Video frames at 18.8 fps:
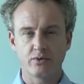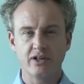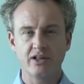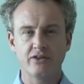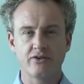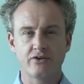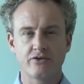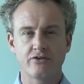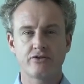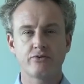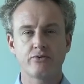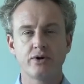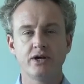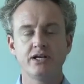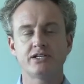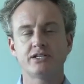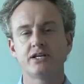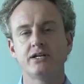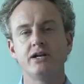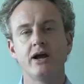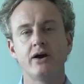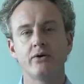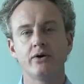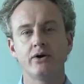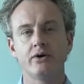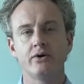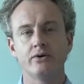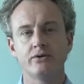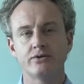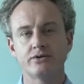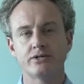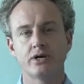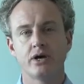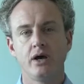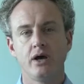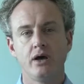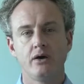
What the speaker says: really there are 3 scenarios